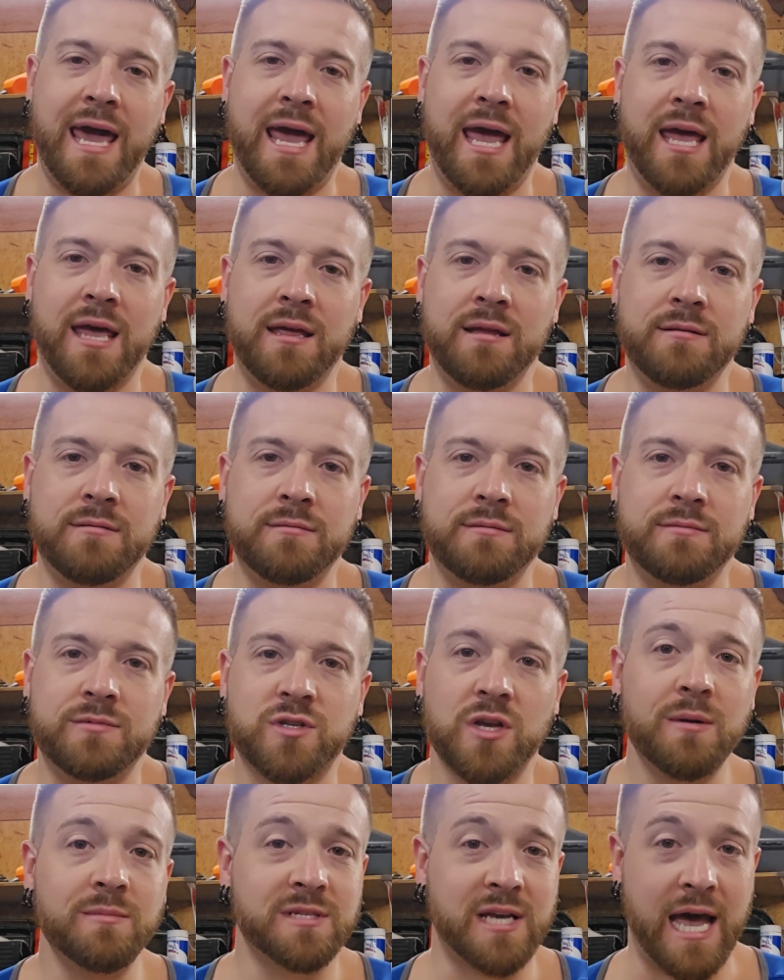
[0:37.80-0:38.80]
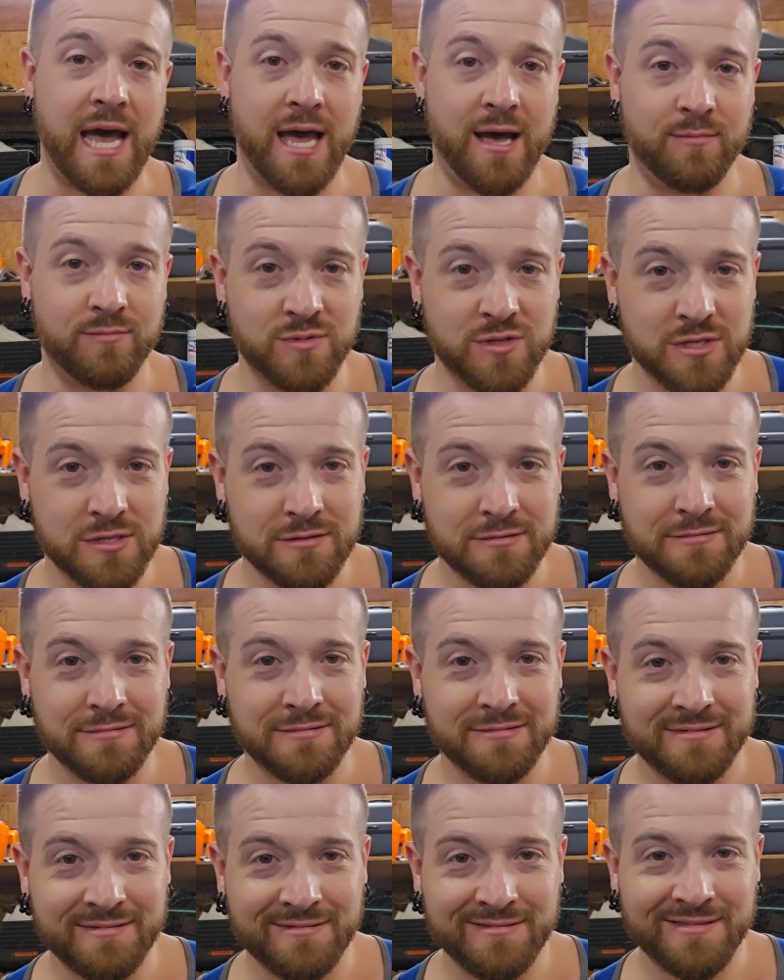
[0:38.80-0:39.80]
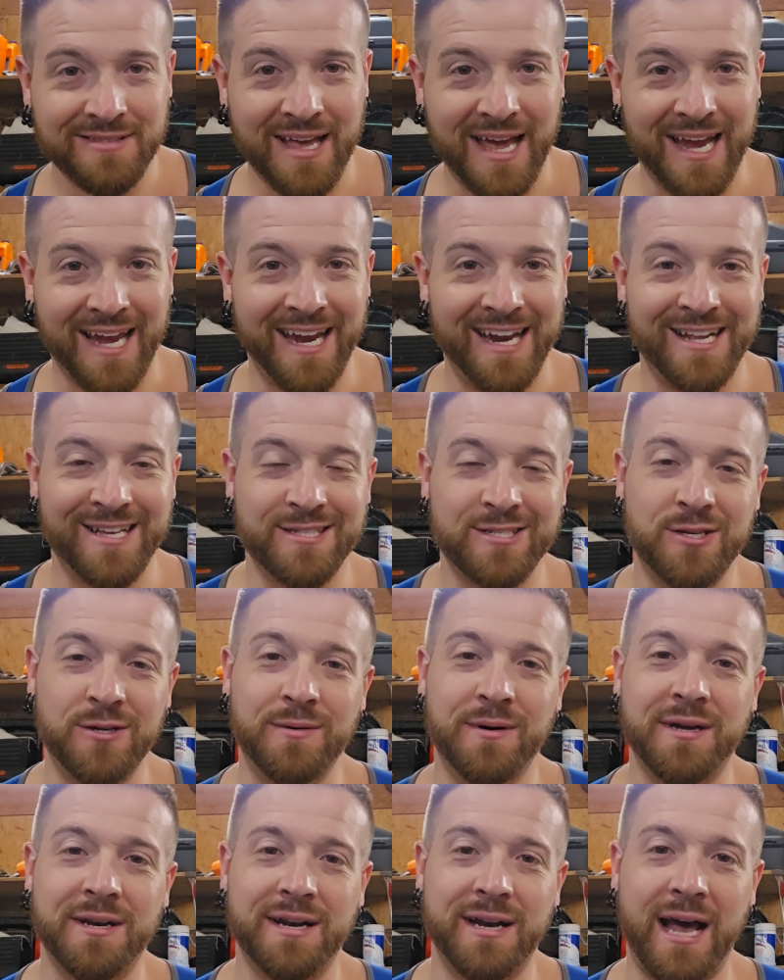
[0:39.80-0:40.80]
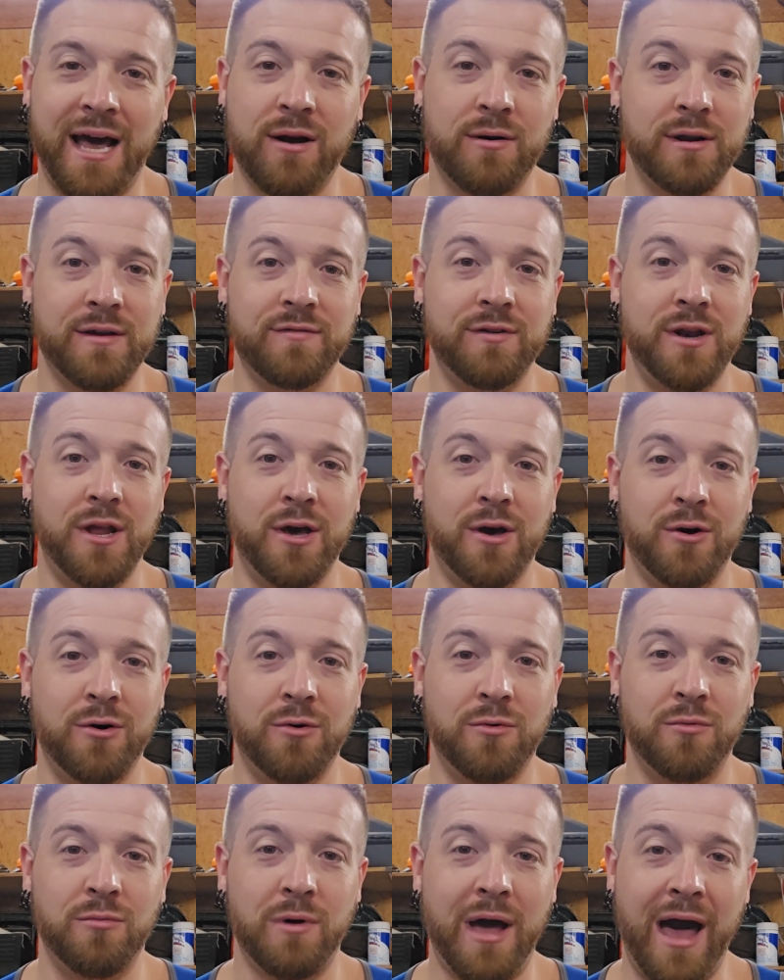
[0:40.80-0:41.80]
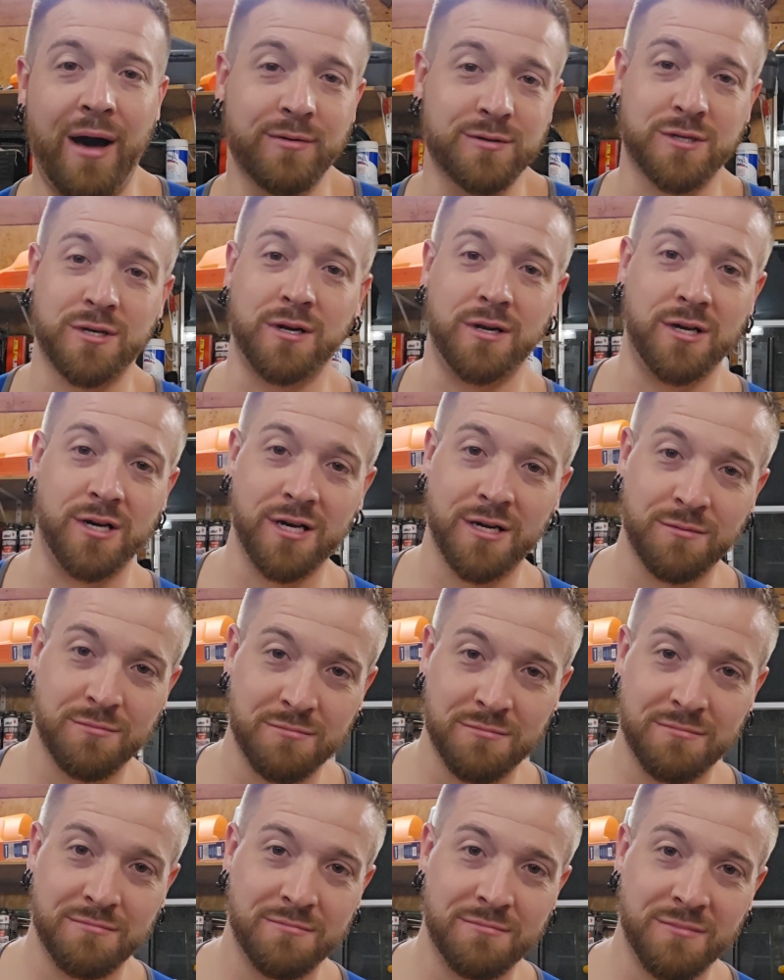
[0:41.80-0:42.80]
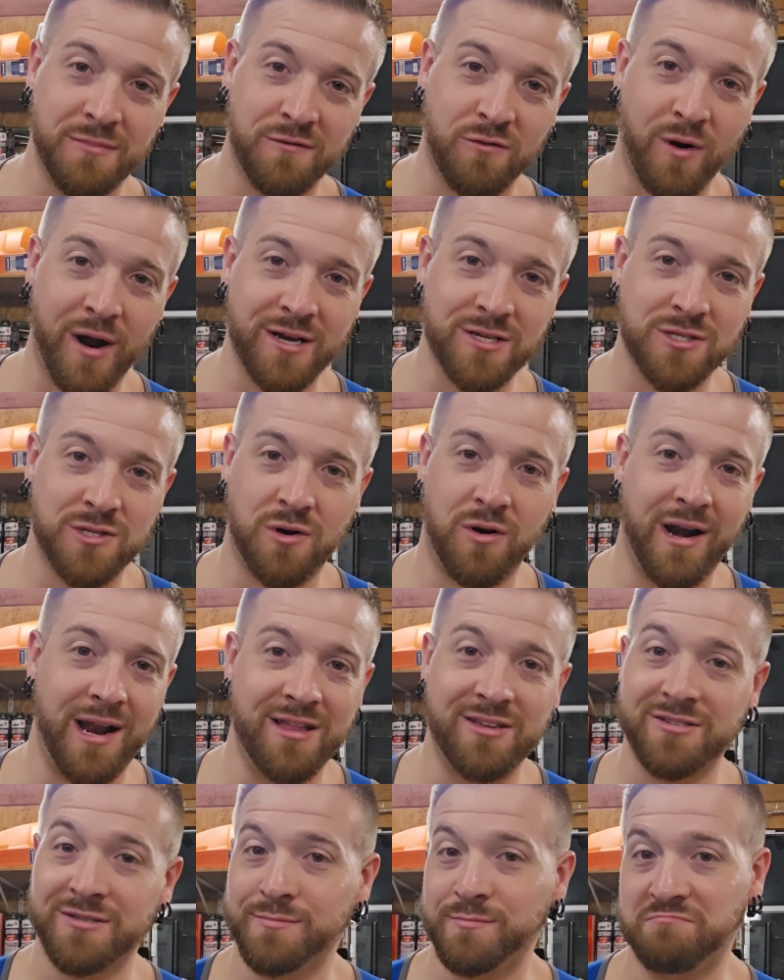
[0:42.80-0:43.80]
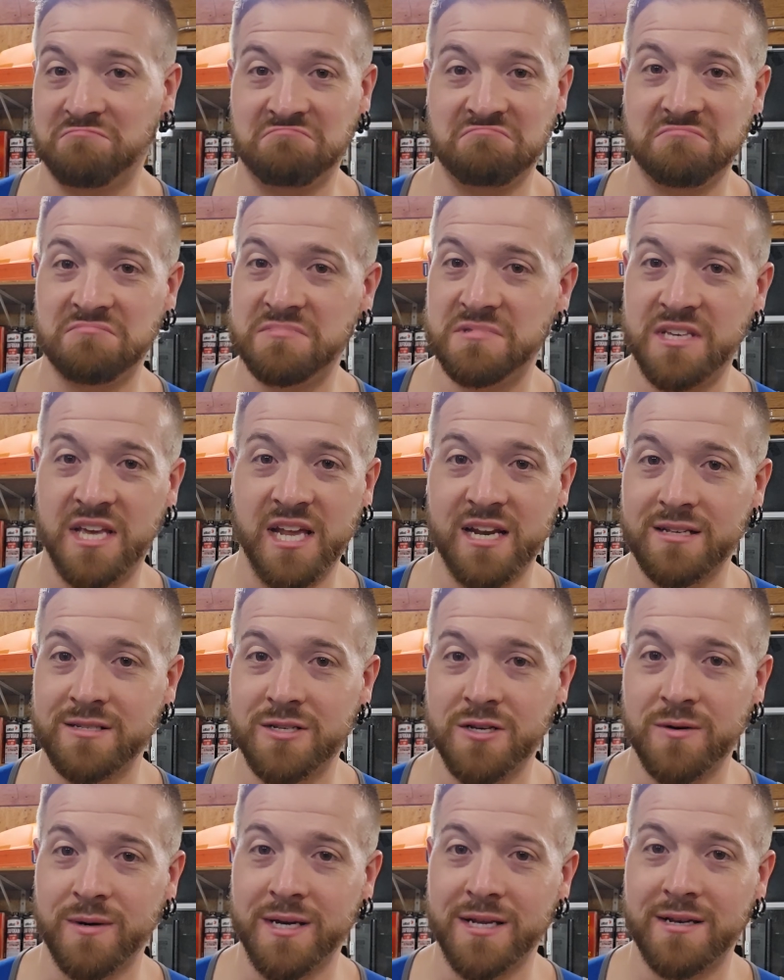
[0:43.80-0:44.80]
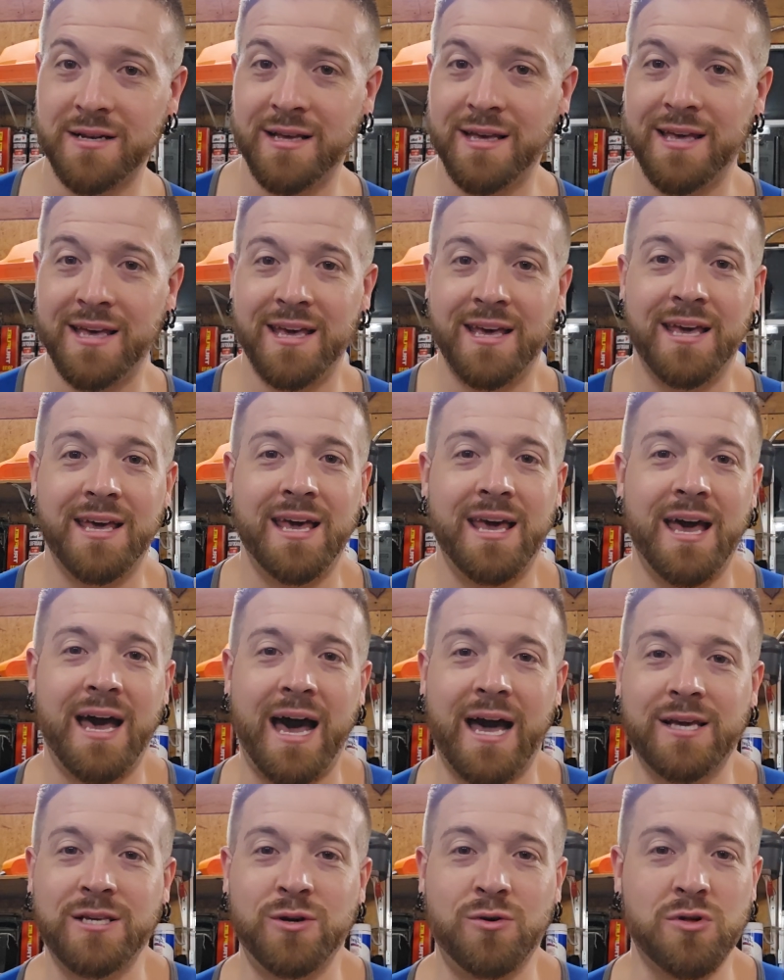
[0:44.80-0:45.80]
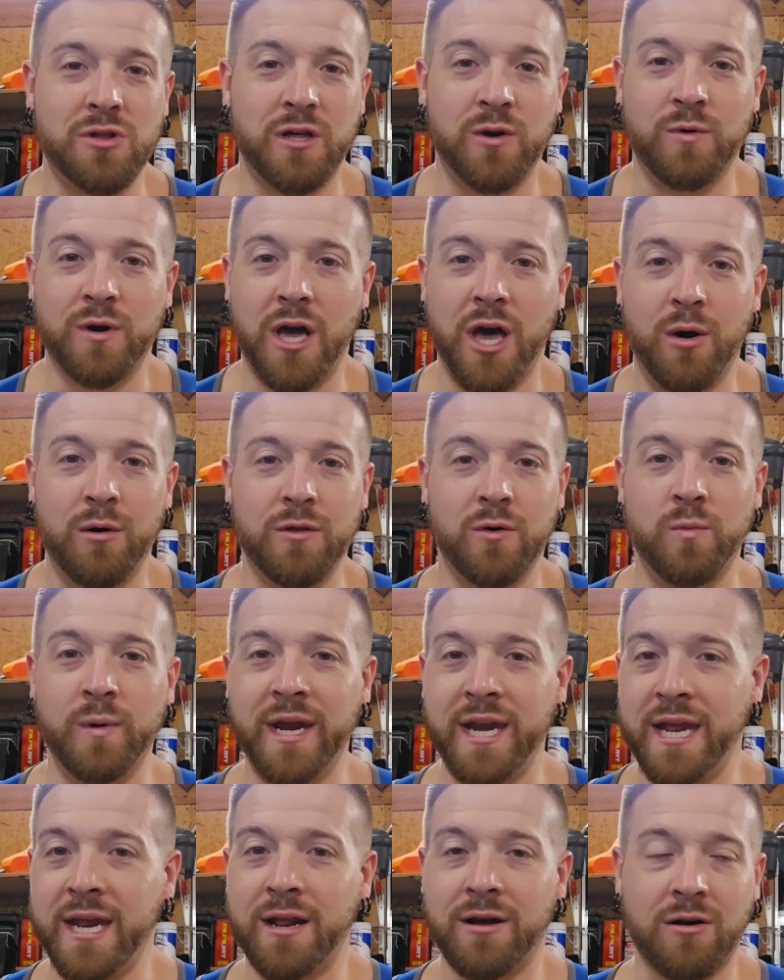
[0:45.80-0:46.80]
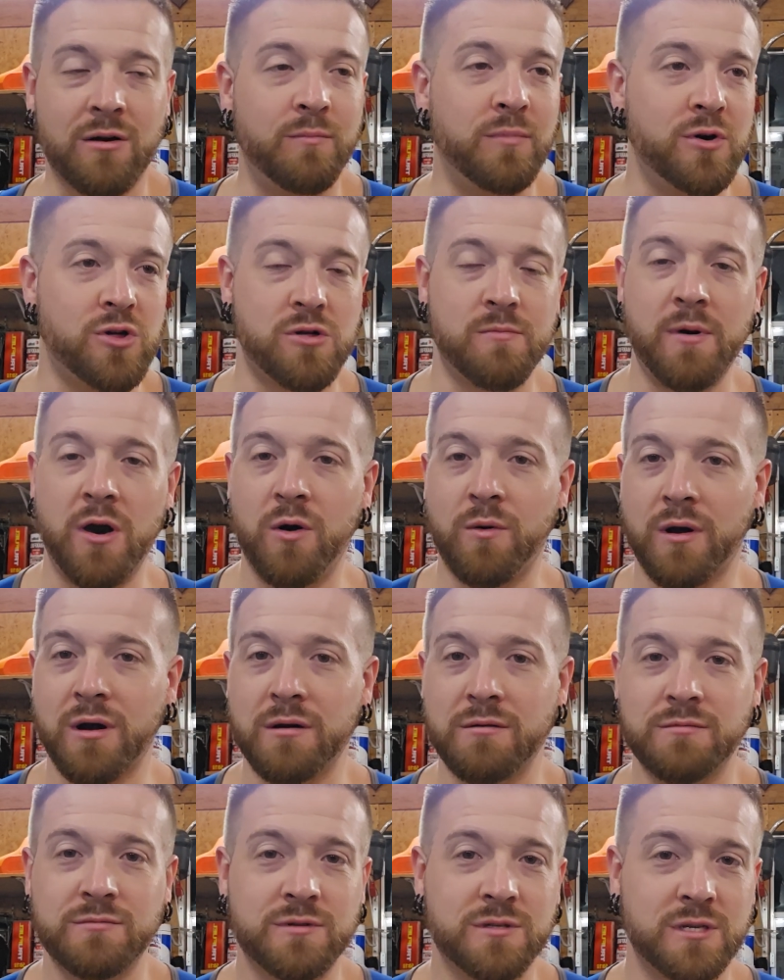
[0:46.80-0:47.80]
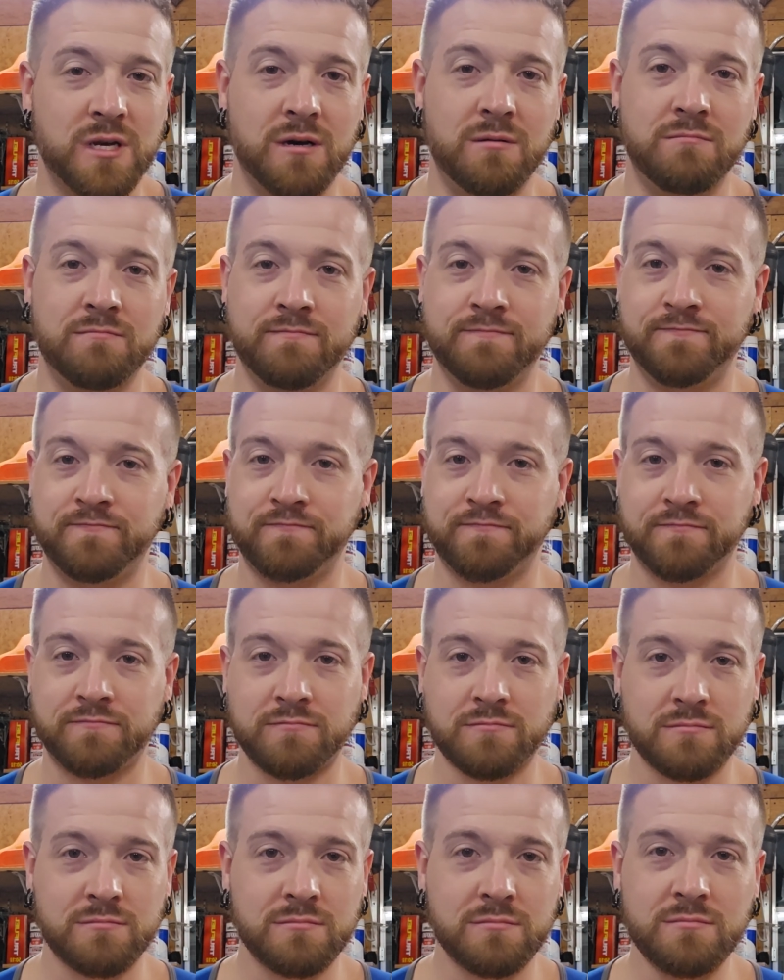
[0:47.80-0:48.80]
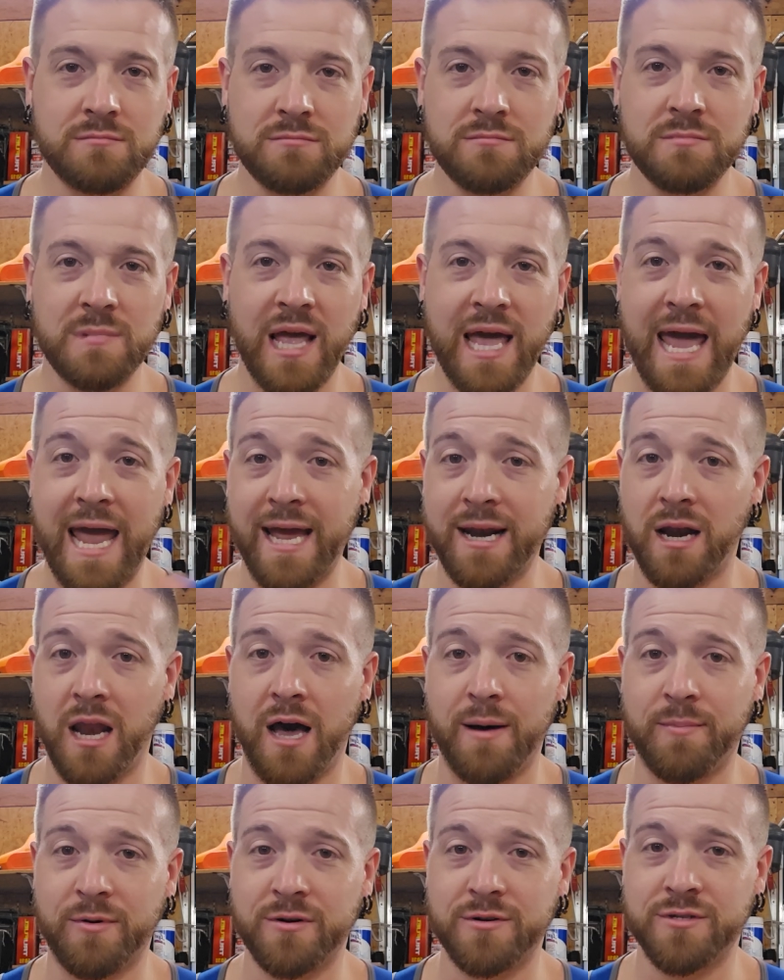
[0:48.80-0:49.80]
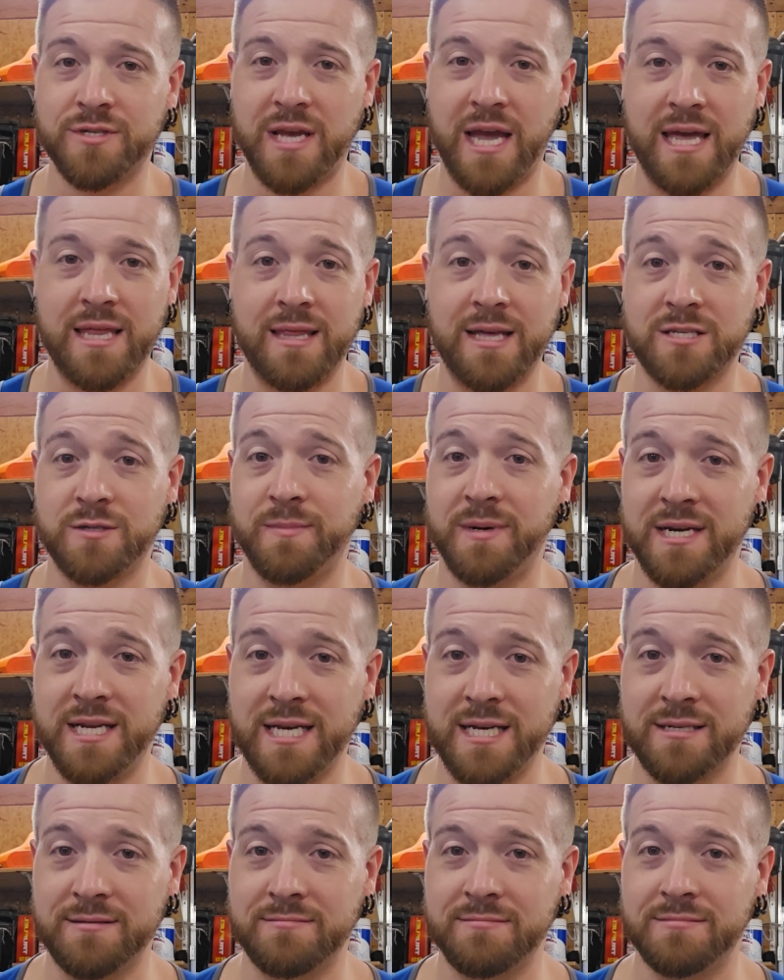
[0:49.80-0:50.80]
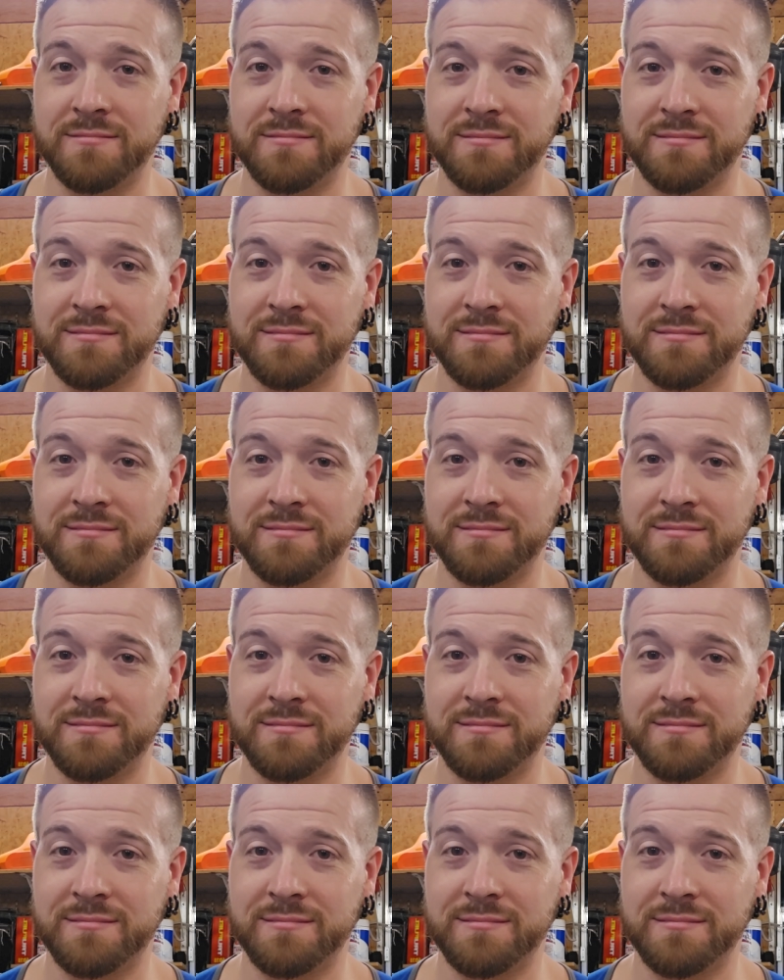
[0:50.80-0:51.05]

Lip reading: And sometimes I get into it and I don't even know how it's going to look before I start. I just get into it. I usually will go with a weed eater, a push mower, some hand loppers, and that's about it.